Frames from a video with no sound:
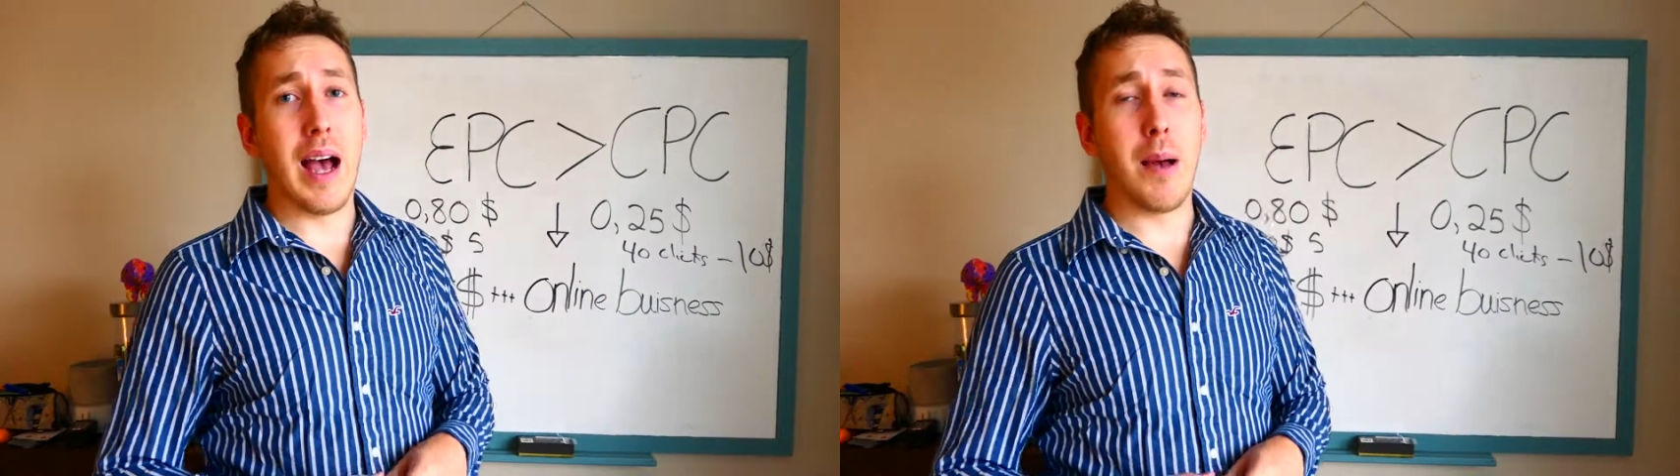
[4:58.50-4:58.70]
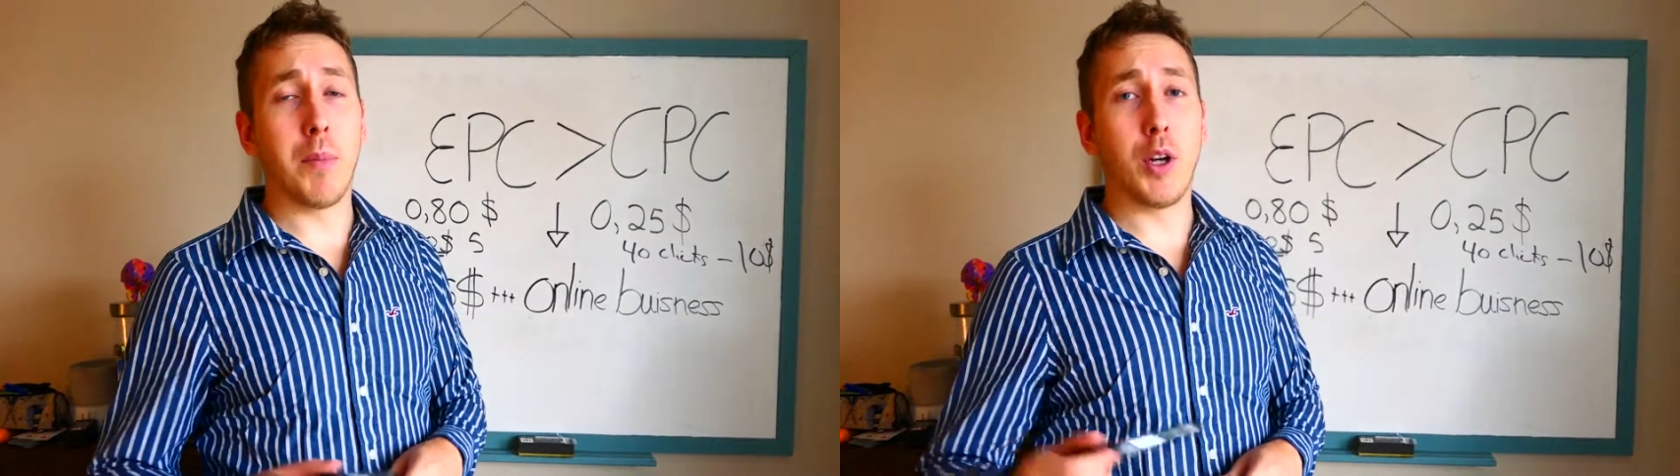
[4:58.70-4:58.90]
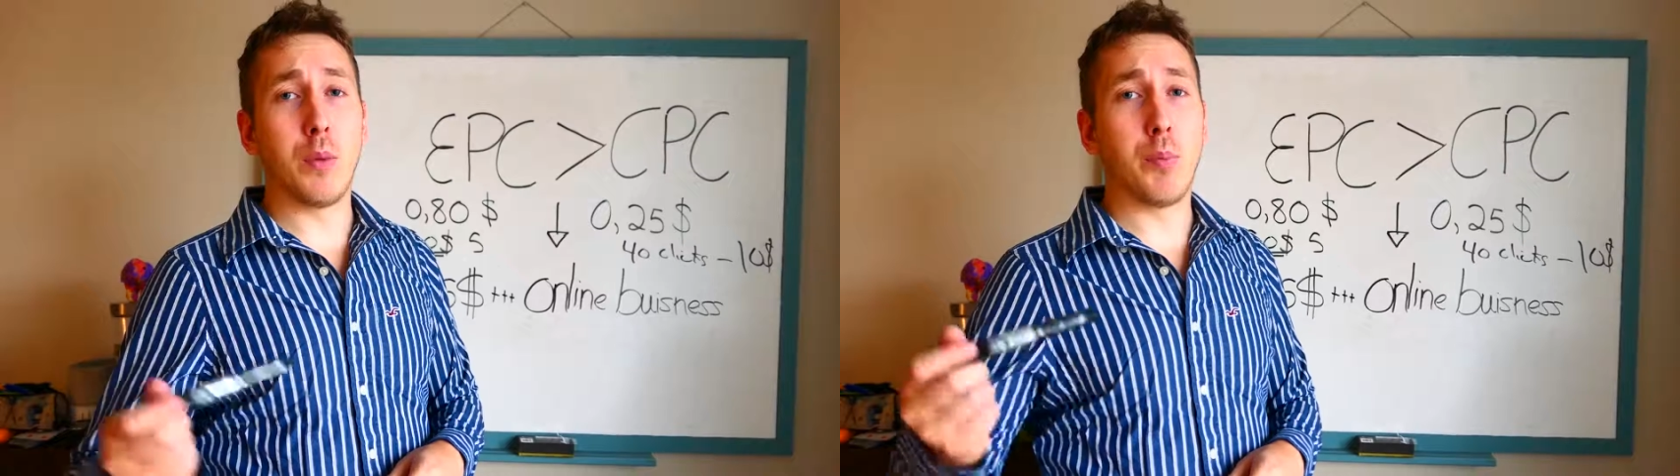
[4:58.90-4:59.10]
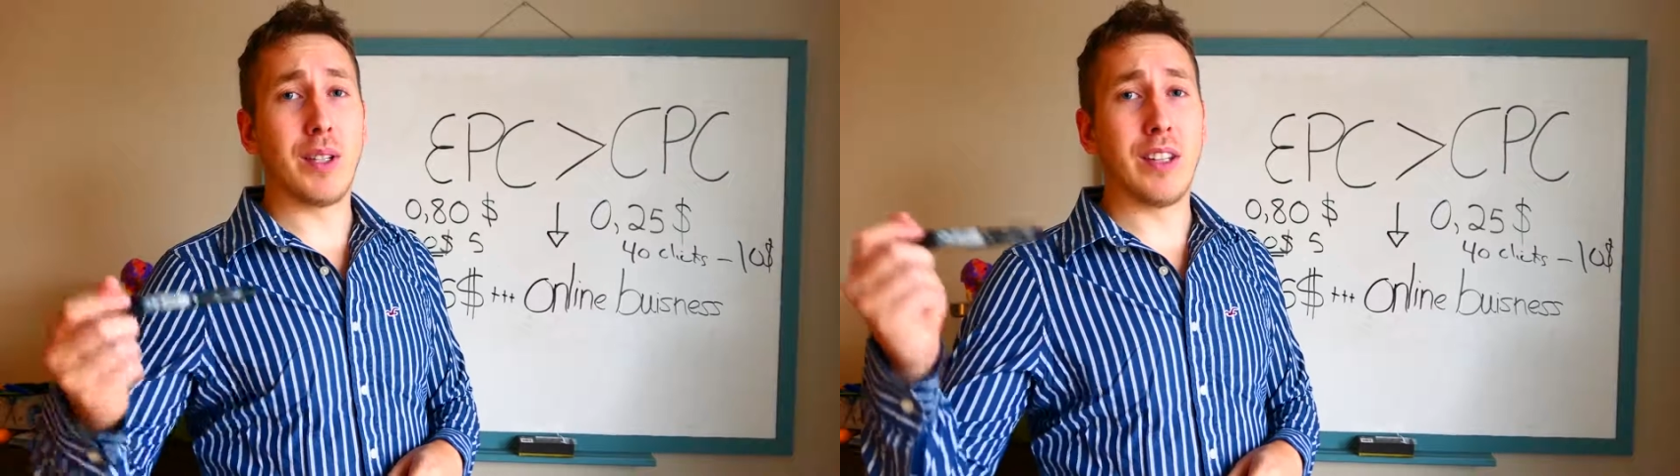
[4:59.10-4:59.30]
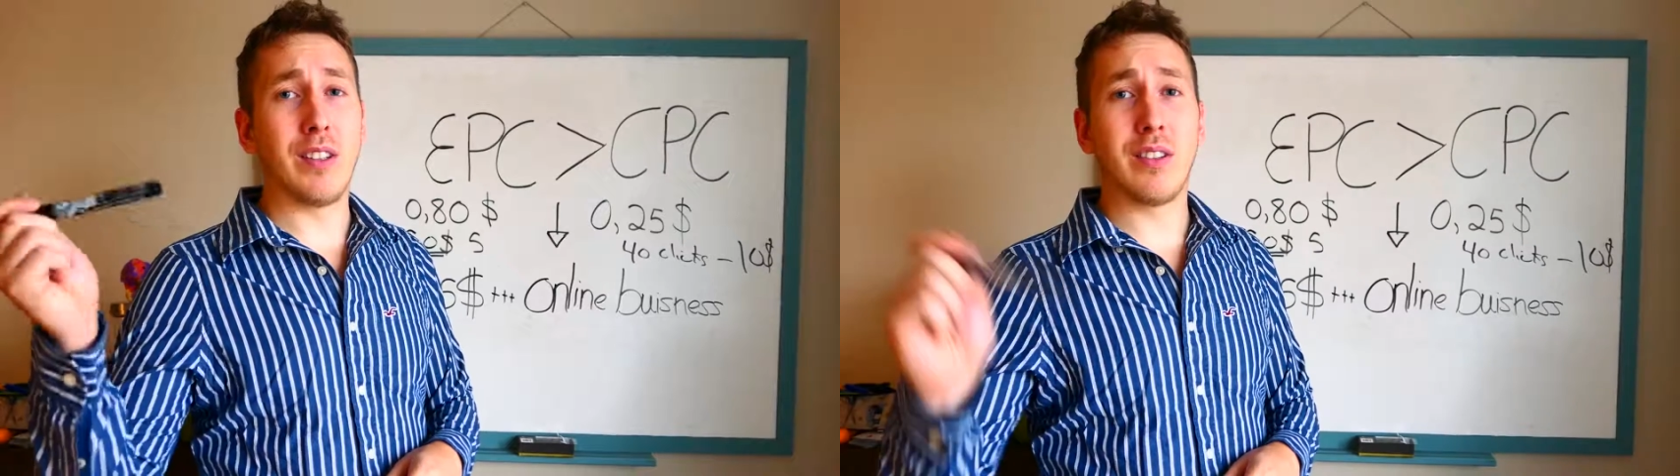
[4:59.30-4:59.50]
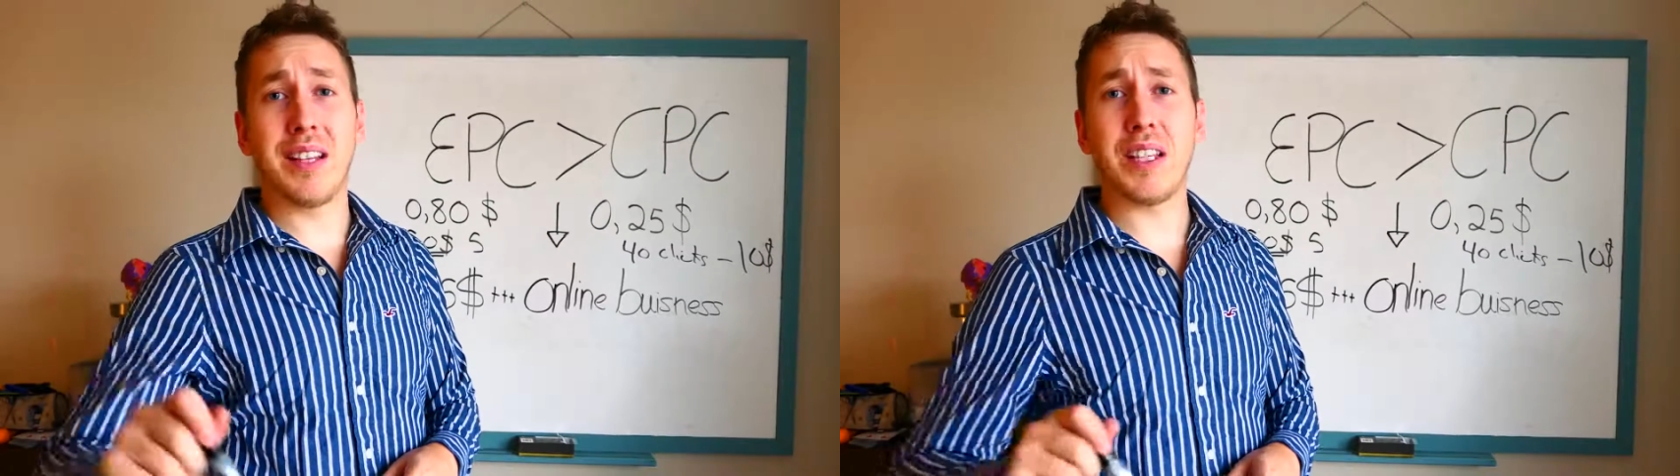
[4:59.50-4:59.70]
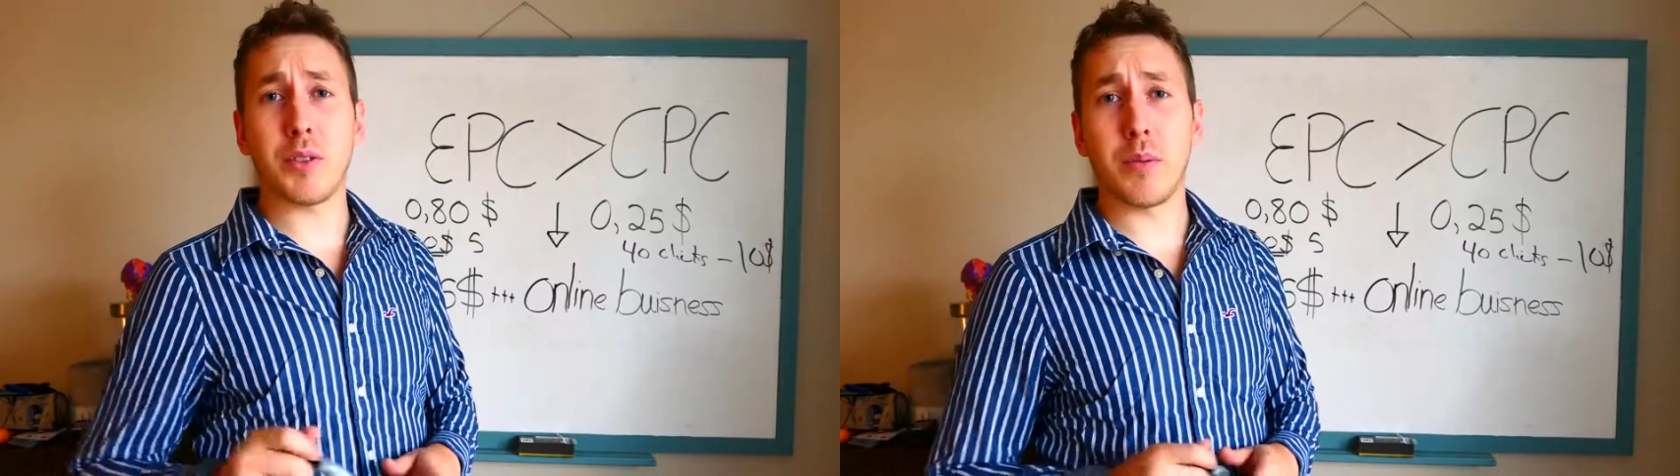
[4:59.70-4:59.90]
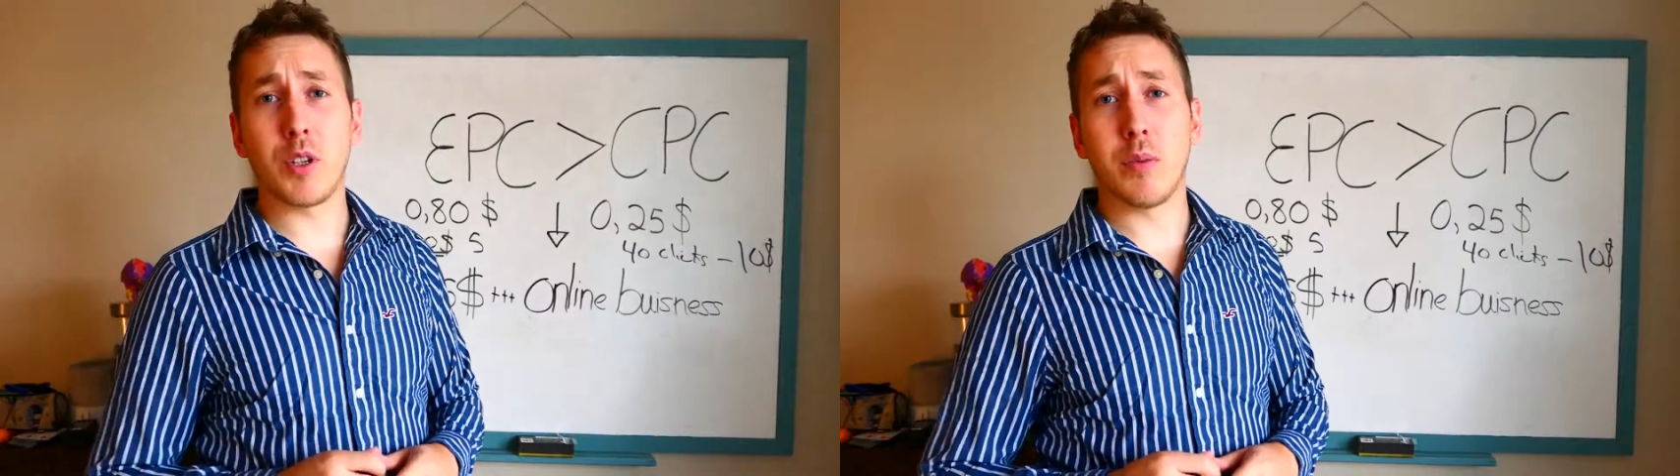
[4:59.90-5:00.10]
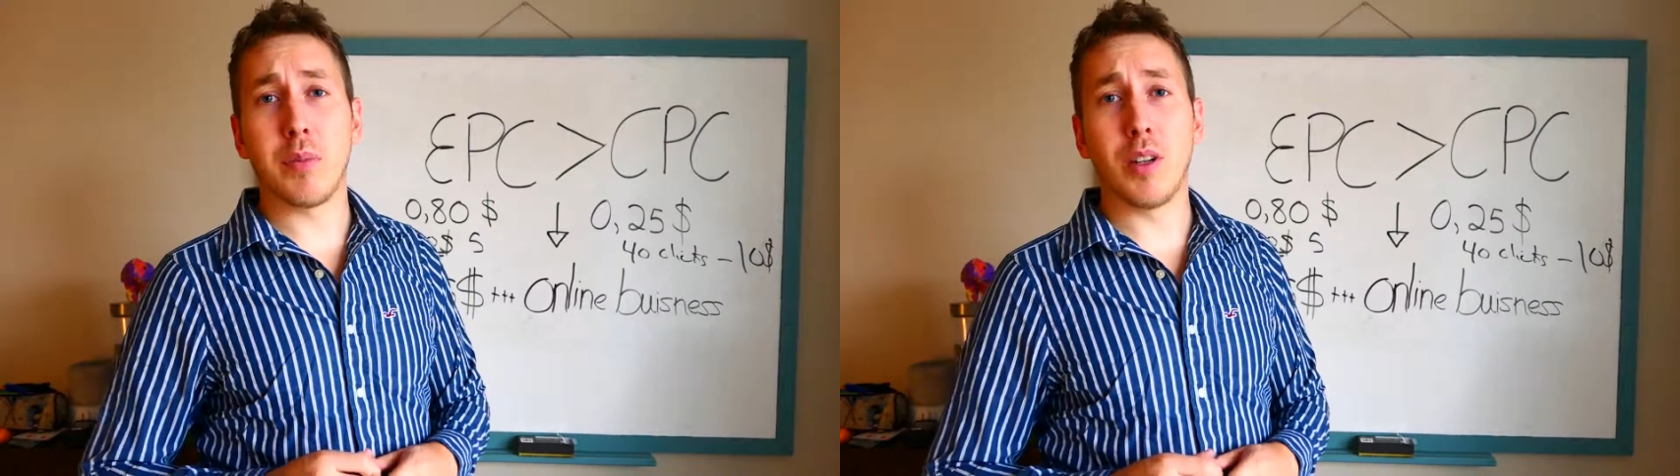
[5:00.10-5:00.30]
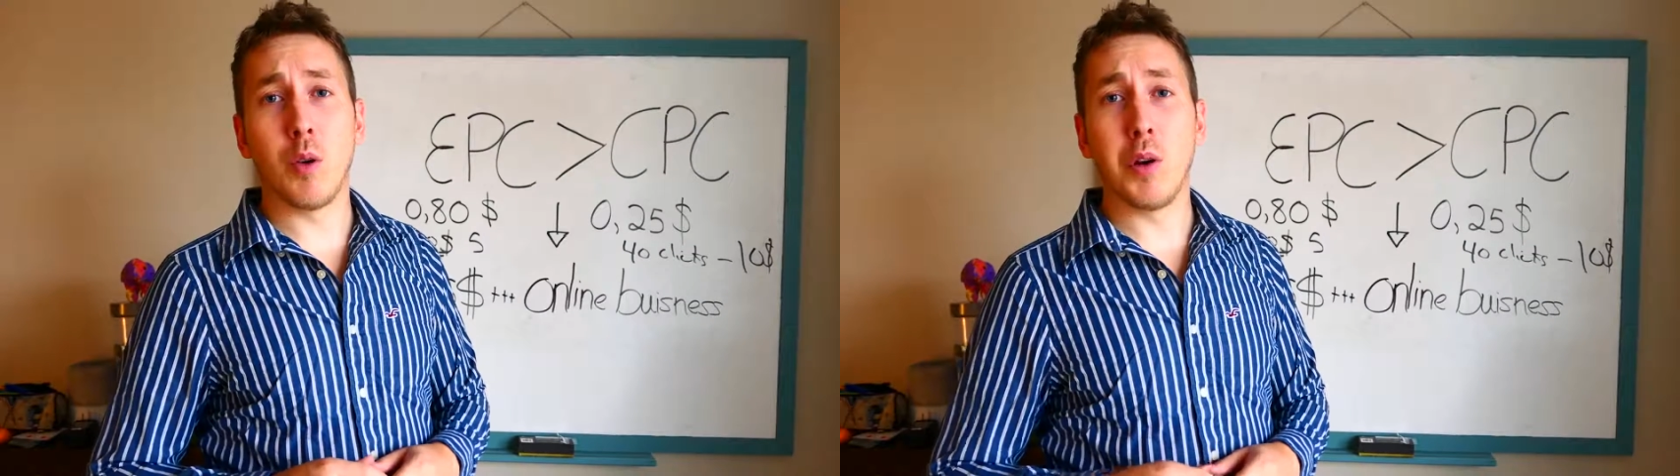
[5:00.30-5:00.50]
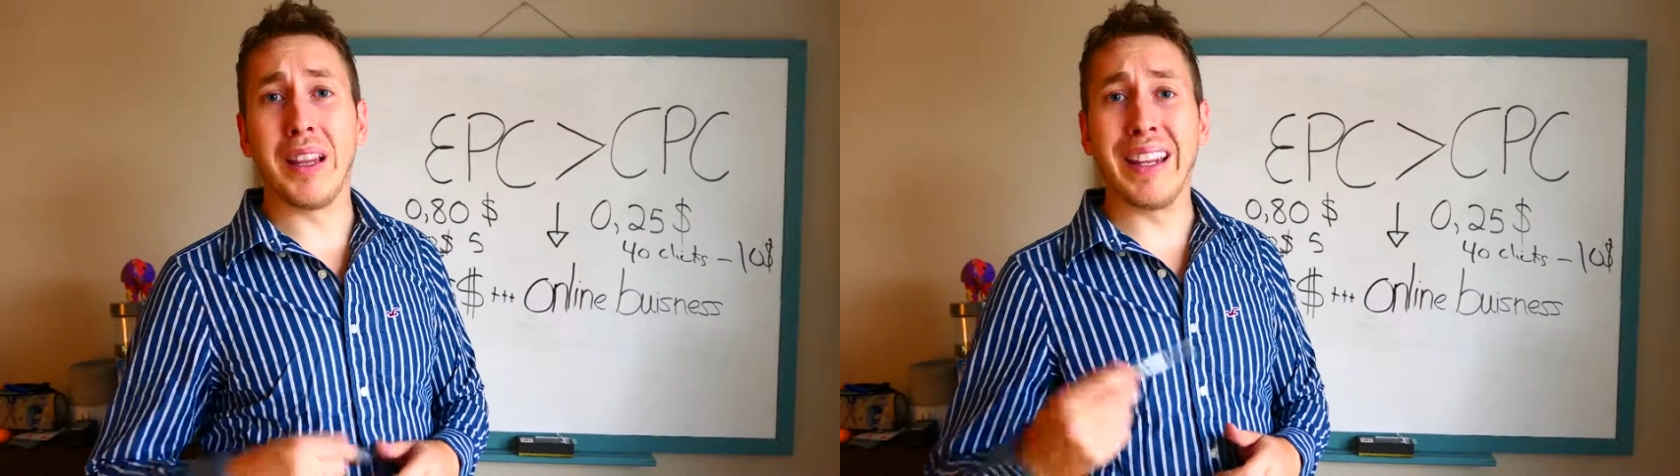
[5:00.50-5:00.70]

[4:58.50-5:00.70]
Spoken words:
I'm gonna put in the description below a